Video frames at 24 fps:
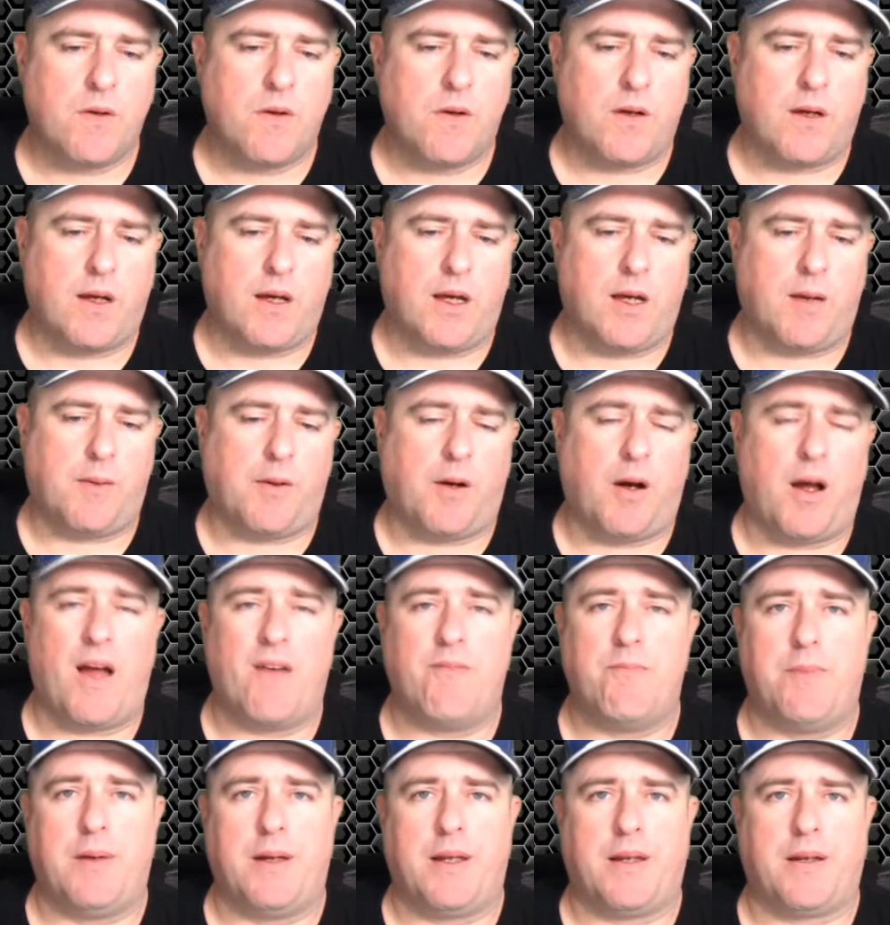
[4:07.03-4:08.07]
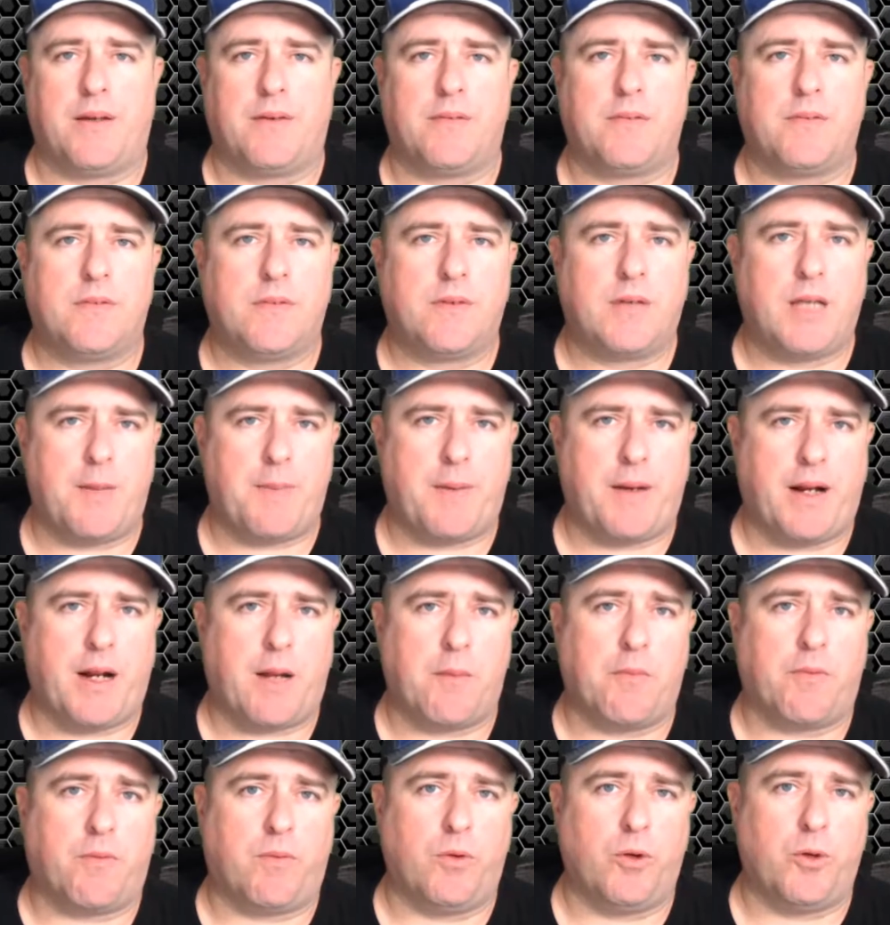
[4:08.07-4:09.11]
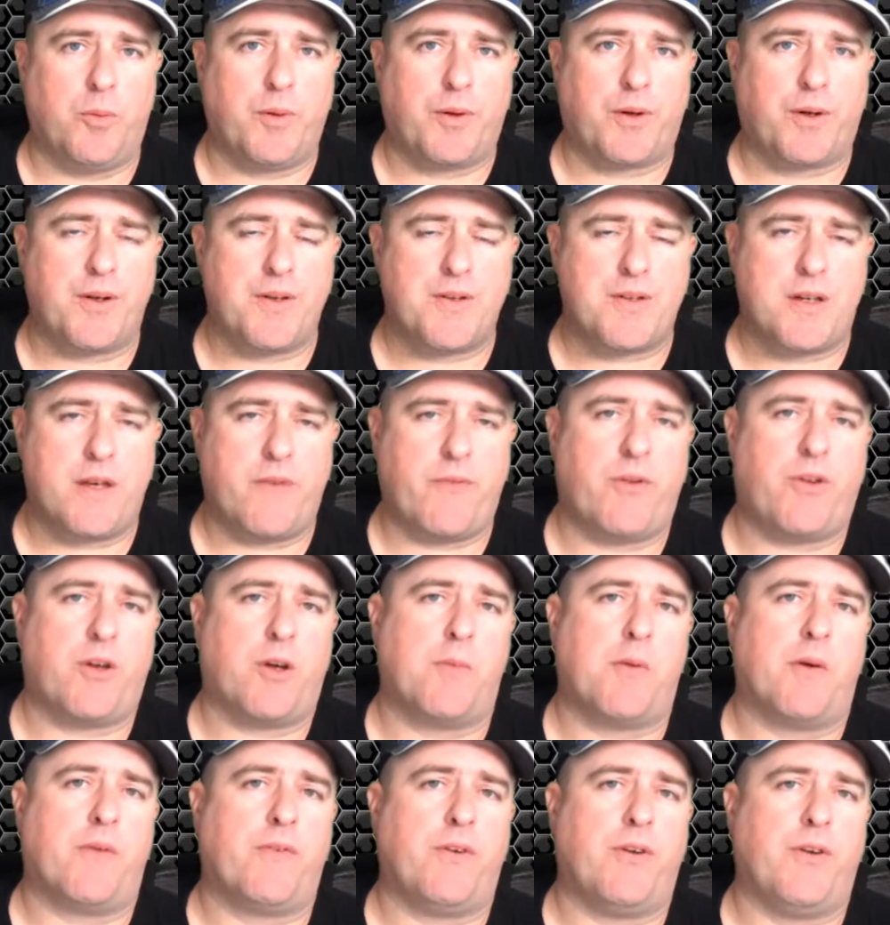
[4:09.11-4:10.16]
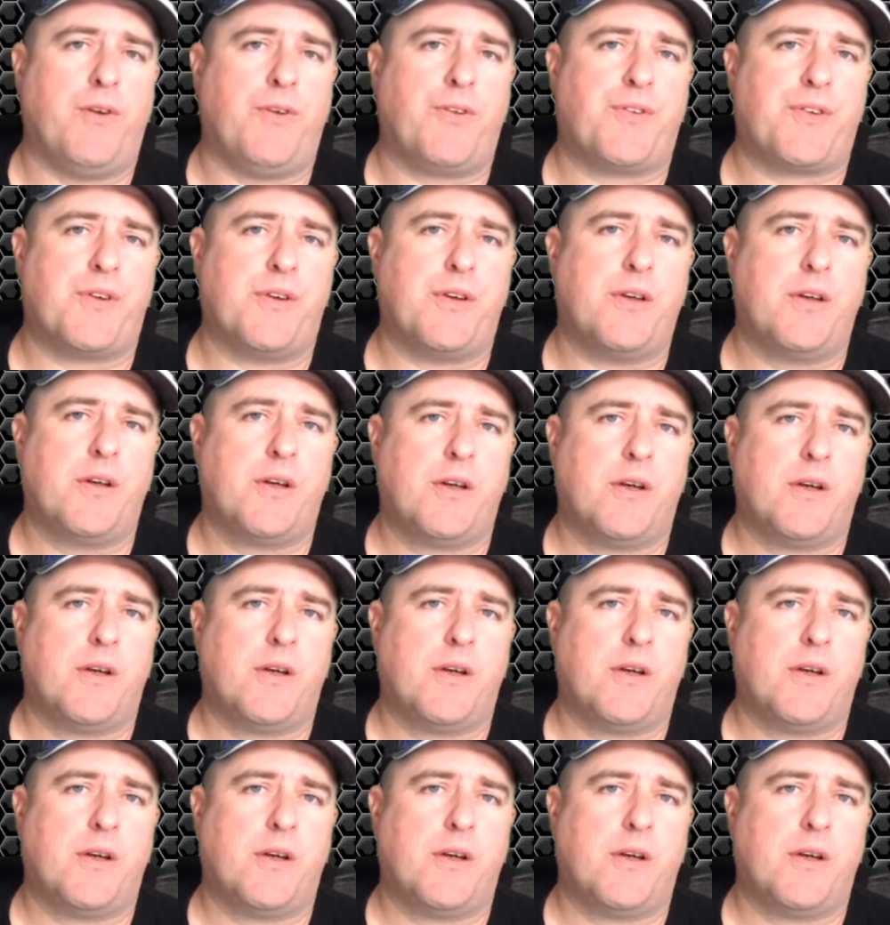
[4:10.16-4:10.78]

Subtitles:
I have been keeping it up with lubricants every time I've used it.